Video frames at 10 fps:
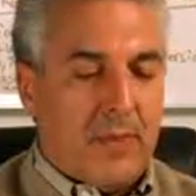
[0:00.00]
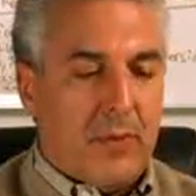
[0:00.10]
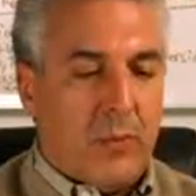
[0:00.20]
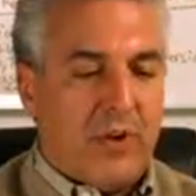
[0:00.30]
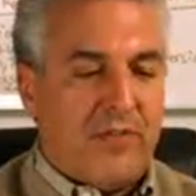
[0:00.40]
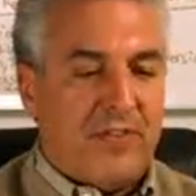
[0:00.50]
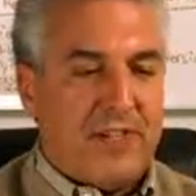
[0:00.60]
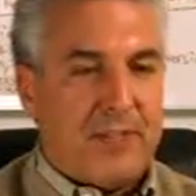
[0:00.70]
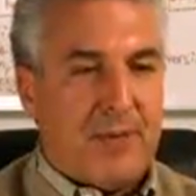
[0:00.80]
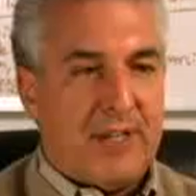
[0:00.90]
wonderful
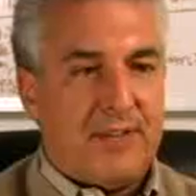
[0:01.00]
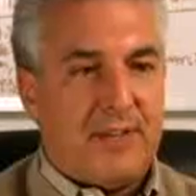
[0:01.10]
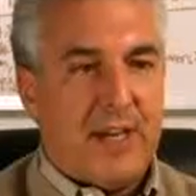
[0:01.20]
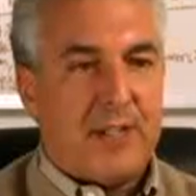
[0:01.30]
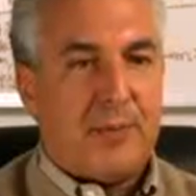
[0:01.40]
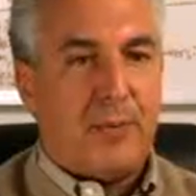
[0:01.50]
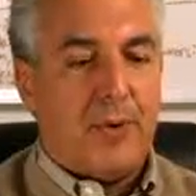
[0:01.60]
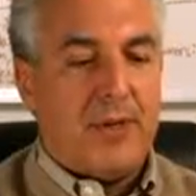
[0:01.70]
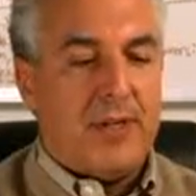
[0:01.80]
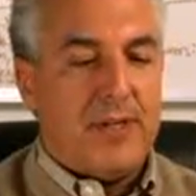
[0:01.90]
things about the
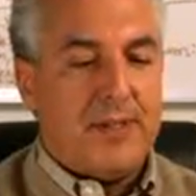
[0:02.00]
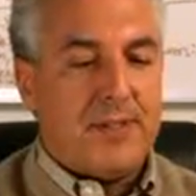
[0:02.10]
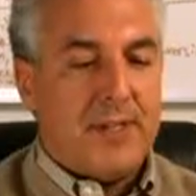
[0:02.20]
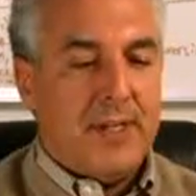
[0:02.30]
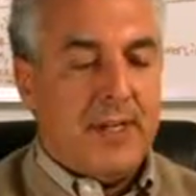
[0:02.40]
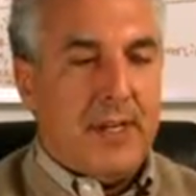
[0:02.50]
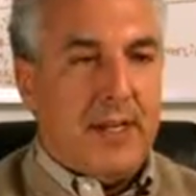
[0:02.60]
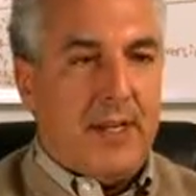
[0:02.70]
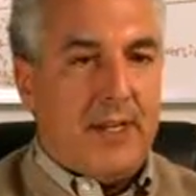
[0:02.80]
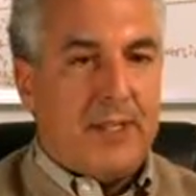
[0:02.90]
dashboard is,
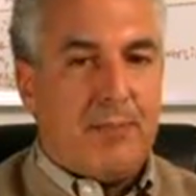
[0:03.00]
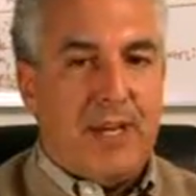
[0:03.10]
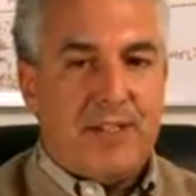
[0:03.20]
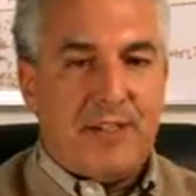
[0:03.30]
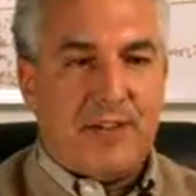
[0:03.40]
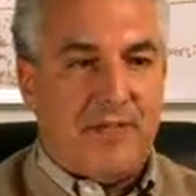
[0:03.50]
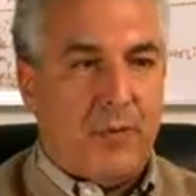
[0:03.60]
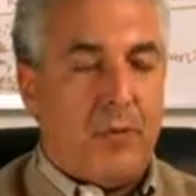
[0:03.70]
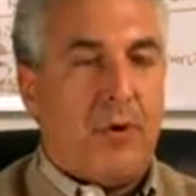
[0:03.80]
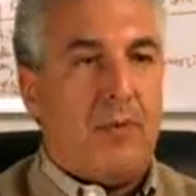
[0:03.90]
in its basic
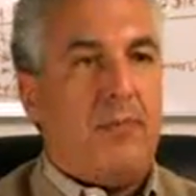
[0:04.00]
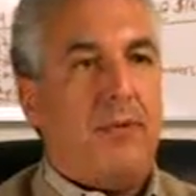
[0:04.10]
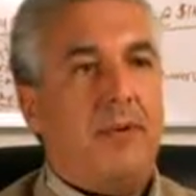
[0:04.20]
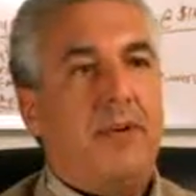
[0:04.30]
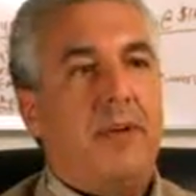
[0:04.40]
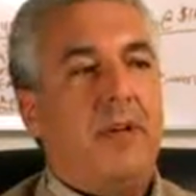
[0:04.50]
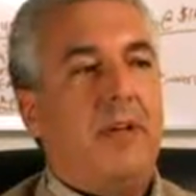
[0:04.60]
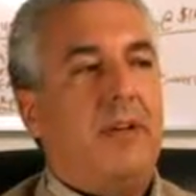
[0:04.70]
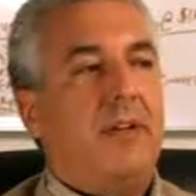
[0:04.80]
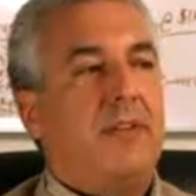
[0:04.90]
form,
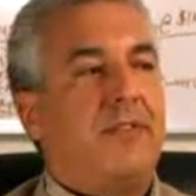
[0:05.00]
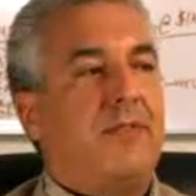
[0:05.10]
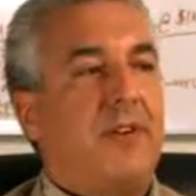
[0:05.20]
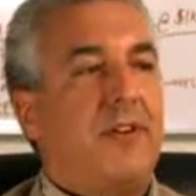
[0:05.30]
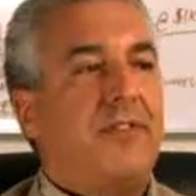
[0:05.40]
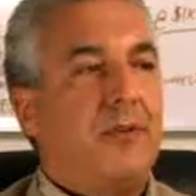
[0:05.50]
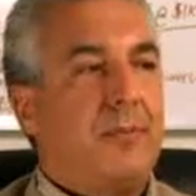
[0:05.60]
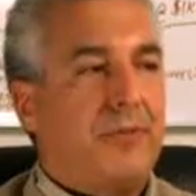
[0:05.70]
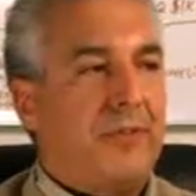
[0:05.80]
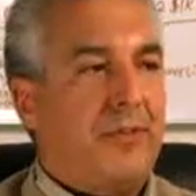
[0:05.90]
it's very simple to